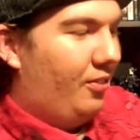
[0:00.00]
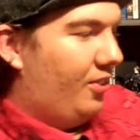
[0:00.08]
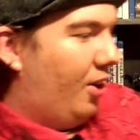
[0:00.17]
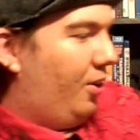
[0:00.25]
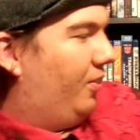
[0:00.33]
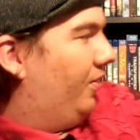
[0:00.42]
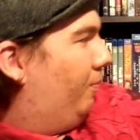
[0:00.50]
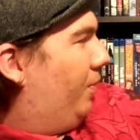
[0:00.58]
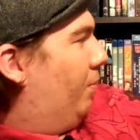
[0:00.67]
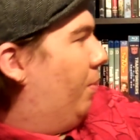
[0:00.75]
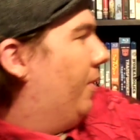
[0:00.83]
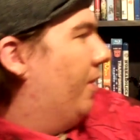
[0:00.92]
so
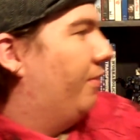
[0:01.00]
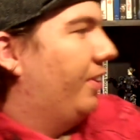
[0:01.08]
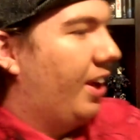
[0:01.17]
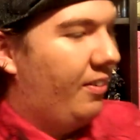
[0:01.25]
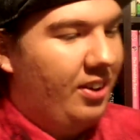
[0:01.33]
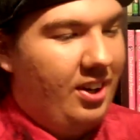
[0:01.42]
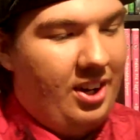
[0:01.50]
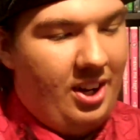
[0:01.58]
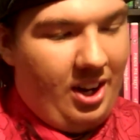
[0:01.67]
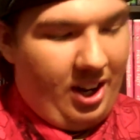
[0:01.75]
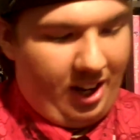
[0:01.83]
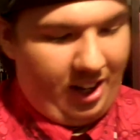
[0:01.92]
be prepared for
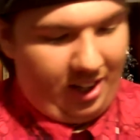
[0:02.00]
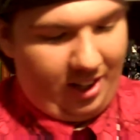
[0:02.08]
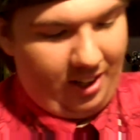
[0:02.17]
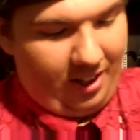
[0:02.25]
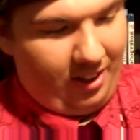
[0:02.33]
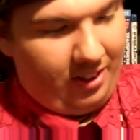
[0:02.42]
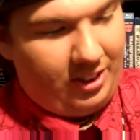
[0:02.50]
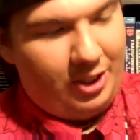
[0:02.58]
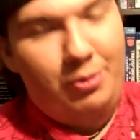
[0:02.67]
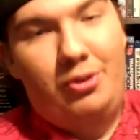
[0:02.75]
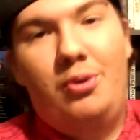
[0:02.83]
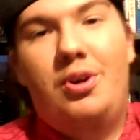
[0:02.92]
that.
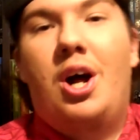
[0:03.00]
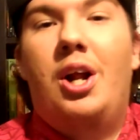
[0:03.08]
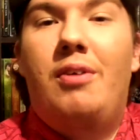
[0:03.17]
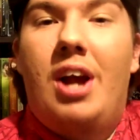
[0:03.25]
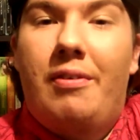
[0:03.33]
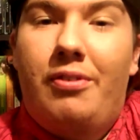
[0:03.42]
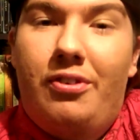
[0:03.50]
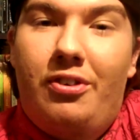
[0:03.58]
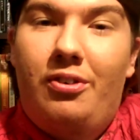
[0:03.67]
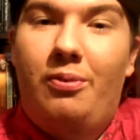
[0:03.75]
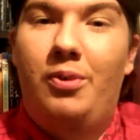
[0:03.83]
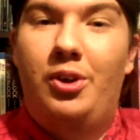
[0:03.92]
She was doing
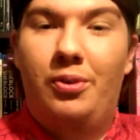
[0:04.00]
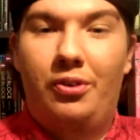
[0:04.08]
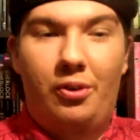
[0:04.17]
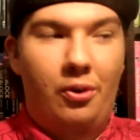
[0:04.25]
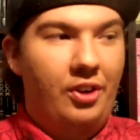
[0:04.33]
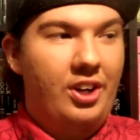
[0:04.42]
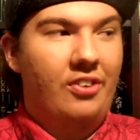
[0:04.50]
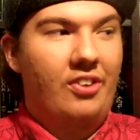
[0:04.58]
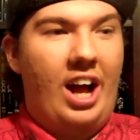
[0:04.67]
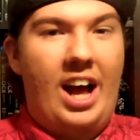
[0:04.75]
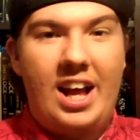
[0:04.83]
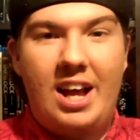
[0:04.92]
autographs, which was the cool thing, because
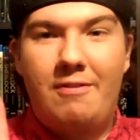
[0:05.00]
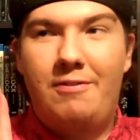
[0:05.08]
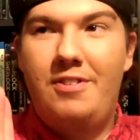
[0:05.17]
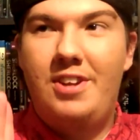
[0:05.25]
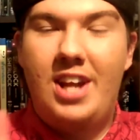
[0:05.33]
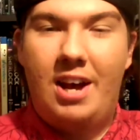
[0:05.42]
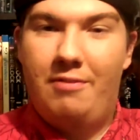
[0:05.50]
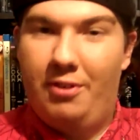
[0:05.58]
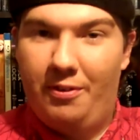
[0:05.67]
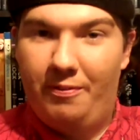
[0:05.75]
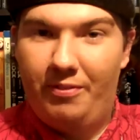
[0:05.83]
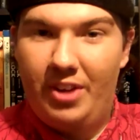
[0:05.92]
I have
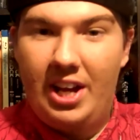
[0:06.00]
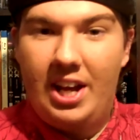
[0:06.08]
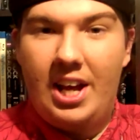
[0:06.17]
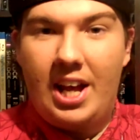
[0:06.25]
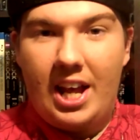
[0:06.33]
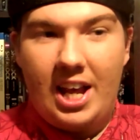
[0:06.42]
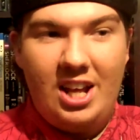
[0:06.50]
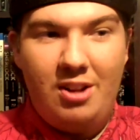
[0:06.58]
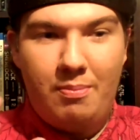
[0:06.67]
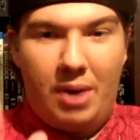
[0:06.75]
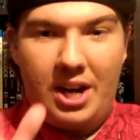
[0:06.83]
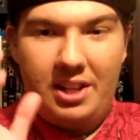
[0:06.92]
never
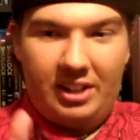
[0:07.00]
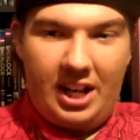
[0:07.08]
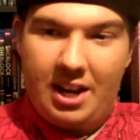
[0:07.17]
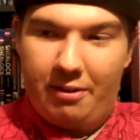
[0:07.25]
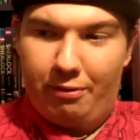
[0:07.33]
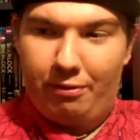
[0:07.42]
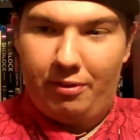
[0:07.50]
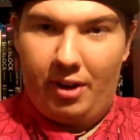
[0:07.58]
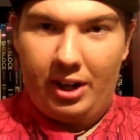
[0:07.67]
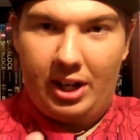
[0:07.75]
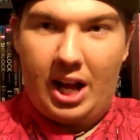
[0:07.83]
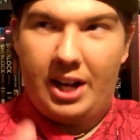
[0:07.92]
in my life
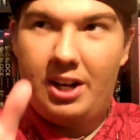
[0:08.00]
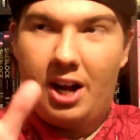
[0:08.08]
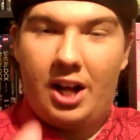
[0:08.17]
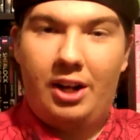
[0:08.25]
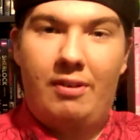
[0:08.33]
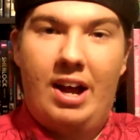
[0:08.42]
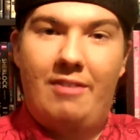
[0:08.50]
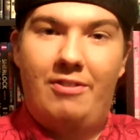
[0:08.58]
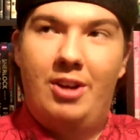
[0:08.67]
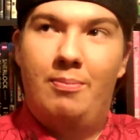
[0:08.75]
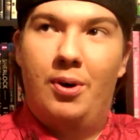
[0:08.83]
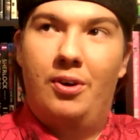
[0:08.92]
gotten an
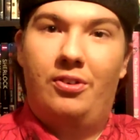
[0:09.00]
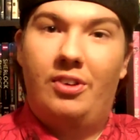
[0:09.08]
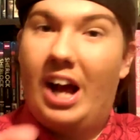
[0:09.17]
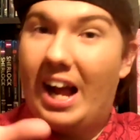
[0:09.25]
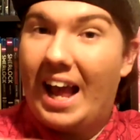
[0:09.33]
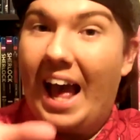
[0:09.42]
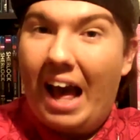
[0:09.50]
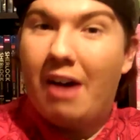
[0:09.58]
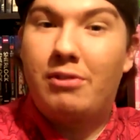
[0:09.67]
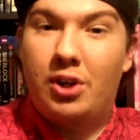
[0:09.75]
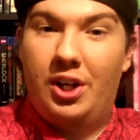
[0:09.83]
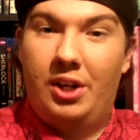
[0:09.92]
autograph in person. I
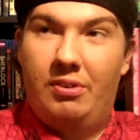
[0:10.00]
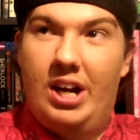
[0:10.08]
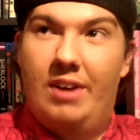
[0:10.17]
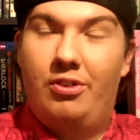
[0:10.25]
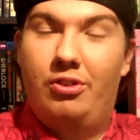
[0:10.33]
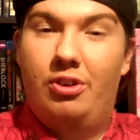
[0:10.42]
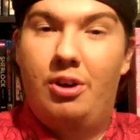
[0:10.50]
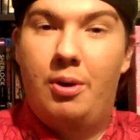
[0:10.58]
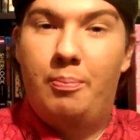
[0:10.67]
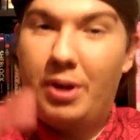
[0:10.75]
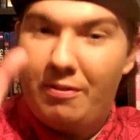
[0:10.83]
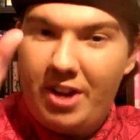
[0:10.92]
have autographs,
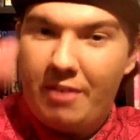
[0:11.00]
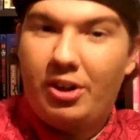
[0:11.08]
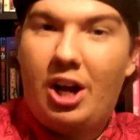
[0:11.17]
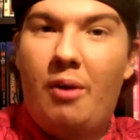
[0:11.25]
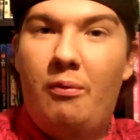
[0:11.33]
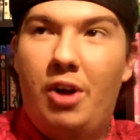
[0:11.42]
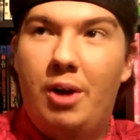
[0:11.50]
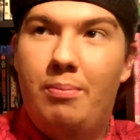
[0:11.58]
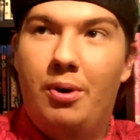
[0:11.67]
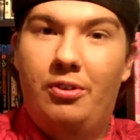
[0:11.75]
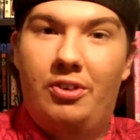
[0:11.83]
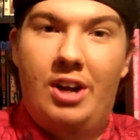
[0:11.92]
but I've never gotten one in
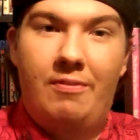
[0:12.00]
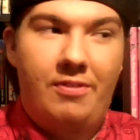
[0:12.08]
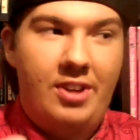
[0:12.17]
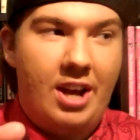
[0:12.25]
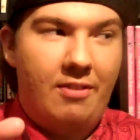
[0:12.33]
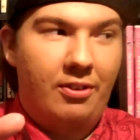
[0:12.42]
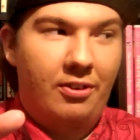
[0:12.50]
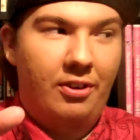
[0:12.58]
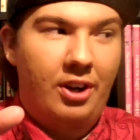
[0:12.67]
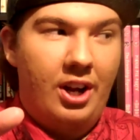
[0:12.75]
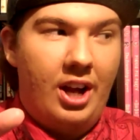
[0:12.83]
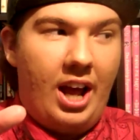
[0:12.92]
person. I've
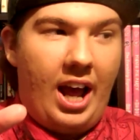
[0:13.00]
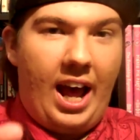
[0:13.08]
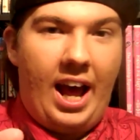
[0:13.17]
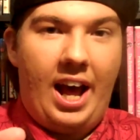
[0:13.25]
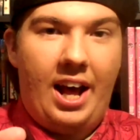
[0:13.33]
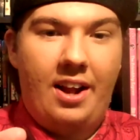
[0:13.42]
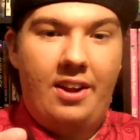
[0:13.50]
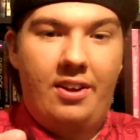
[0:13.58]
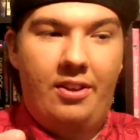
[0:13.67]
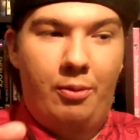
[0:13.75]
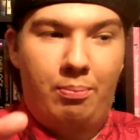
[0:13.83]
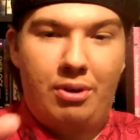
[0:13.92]
never had
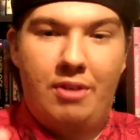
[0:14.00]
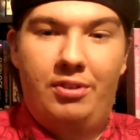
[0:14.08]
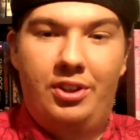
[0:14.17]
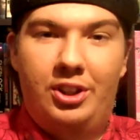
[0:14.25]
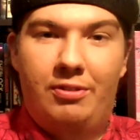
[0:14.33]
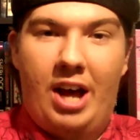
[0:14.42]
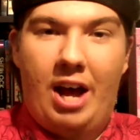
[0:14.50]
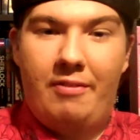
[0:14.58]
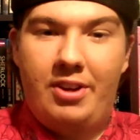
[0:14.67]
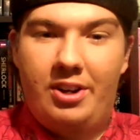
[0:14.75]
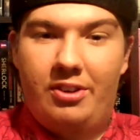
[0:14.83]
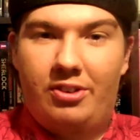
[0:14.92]
the privilege of
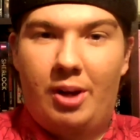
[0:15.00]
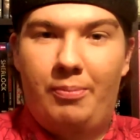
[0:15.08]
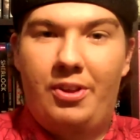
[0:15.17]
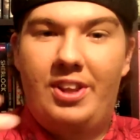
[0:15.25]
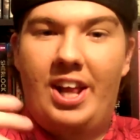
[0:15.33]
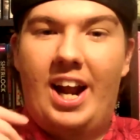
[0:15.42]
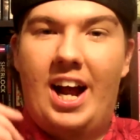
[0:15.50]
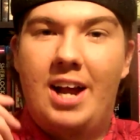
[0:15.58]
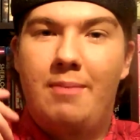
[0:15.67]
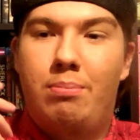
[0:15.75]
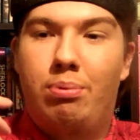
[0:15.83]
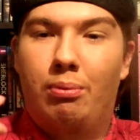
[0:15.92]
having something that
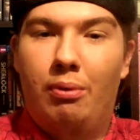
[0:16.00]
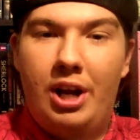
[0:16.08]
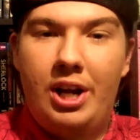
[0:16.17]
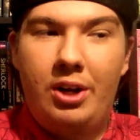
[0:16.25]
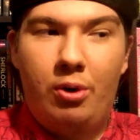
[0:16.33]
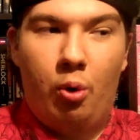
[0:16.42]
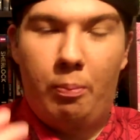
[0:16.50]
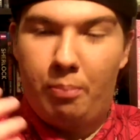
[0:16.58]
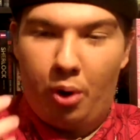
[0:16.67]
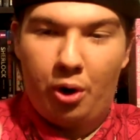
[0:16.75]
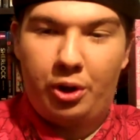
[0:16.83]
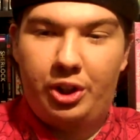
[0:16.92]
I bring or
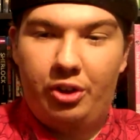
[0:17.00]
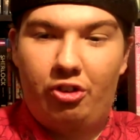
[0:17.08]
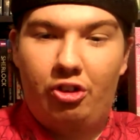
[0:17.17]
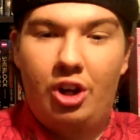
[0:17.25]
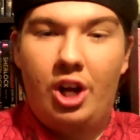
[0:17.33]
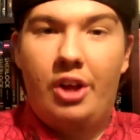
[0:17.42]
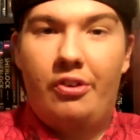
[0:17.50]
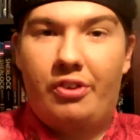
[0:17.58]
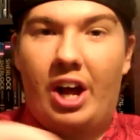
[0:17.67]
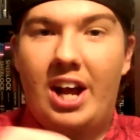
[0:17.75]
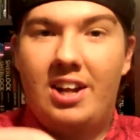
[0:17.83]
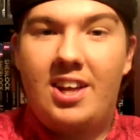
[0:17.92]
purchase
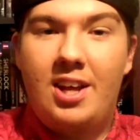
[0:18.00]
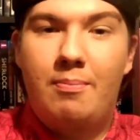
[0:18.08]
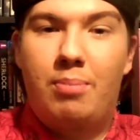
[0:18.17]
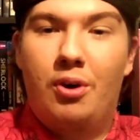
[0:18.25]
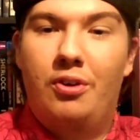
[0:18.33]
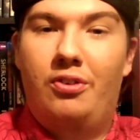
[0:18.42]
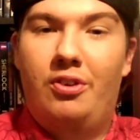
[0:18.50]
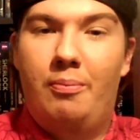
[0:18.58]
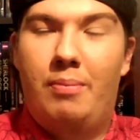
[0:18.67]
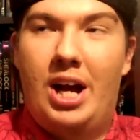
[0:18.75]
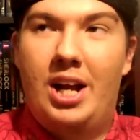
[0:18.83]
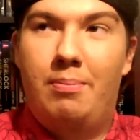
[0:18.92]
signed in
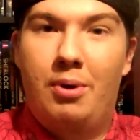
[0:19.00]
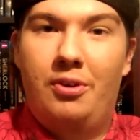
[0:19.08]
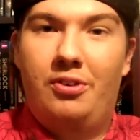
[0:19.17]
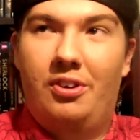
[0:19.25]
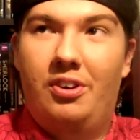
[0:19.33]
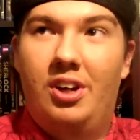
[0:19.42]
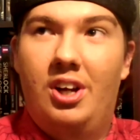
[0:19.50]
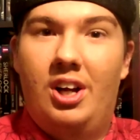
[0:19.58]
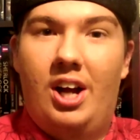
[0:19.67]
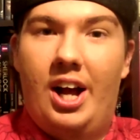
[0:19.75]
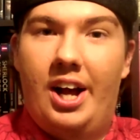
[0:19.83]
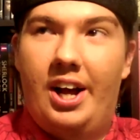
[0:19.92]
person by a person.
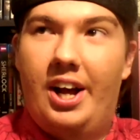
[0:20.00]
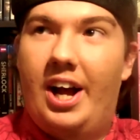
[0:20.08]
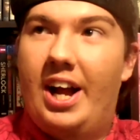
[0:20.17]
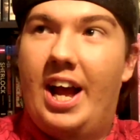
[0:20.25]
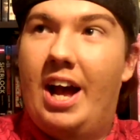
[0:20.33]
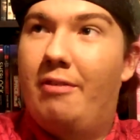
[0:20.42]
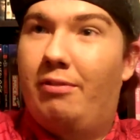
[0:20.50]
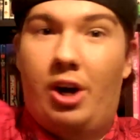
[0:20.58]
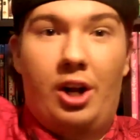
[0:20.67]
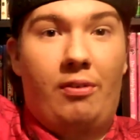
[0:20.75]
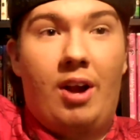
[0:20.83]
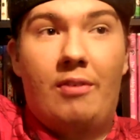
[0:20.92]
I have
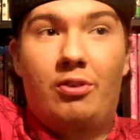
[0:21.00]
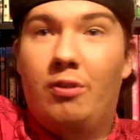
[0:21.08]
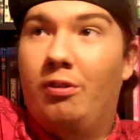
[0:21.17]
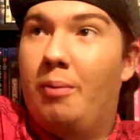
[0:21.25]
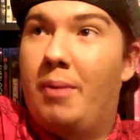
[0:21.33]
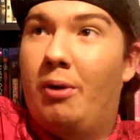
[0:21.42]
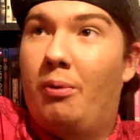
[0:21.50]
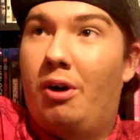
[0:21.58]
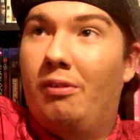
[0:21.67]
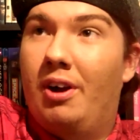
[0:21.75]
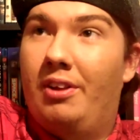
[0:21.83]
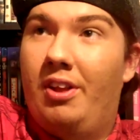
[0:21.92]
autographs over on my
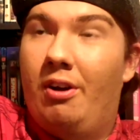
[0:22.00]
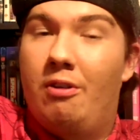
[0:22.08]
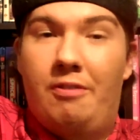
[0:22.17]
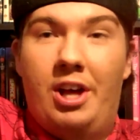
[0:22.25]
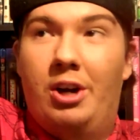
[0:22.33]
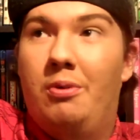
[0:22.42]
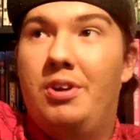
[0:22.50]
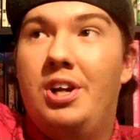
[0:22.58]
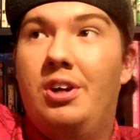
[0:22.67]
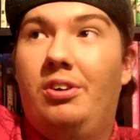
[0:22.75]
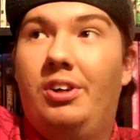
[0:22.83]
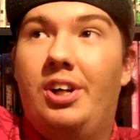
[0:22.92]
wall right there of Ed
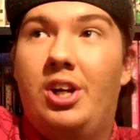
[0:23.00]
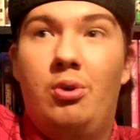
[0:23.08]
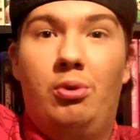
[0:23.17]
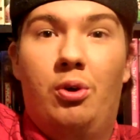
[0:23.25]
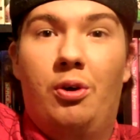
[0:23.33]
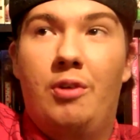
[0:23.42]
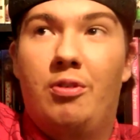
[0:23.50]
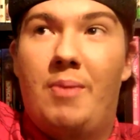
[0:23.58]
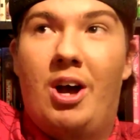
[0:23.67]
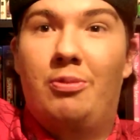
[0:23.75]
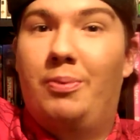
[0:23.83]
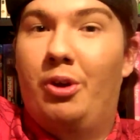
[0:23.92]
O'Neill and Hugh Laurie from
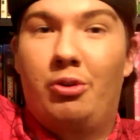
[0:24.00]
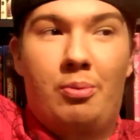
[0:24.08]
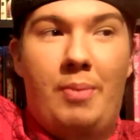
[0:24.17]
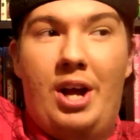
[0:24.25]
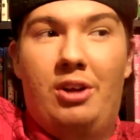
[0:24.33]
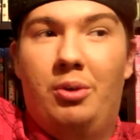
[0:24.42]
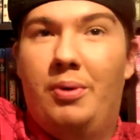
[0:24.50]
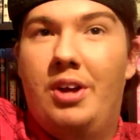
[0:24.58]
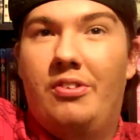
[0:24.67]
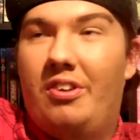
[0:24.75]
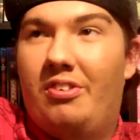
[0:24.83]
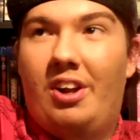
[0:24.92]
Alice, but those are
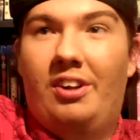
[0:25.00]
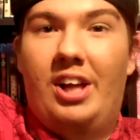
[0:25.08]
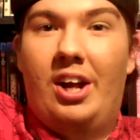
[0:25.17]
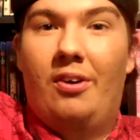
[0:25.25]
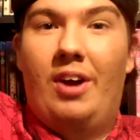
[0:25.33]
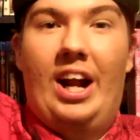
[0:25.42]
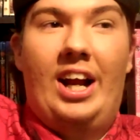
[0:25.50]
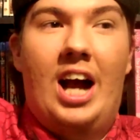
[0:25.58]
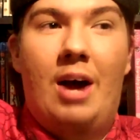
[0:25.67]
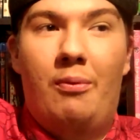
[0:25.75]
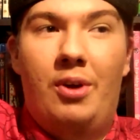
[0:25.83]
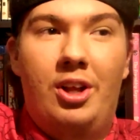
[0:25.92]
mail-aways. I sent a letter and I
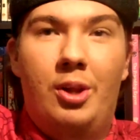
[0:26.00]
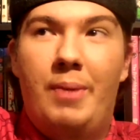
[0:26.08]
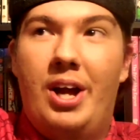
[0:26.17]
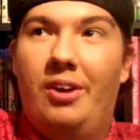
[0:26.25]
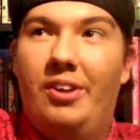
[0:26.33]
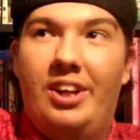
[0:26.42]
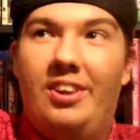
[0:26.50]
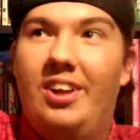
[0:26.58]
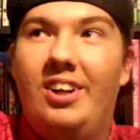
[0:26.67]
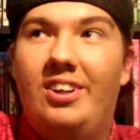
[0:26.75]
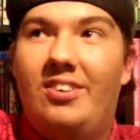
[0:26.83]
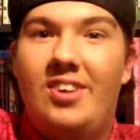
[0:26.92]
got one in the mail.
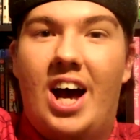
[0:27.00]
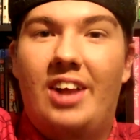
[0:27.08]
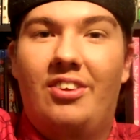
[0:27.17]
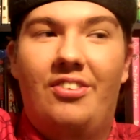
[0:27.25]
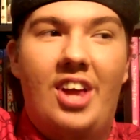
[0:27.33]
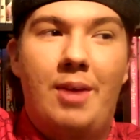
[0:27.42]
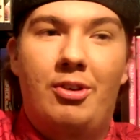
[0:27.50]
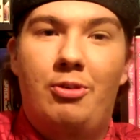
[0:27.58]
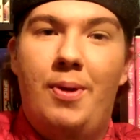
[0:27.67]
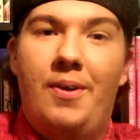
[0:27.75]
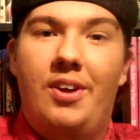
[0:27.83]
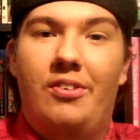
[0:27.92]
It's not the same
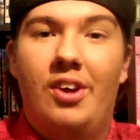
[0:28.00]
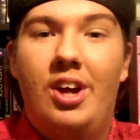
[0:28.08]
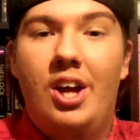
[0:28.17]
experience.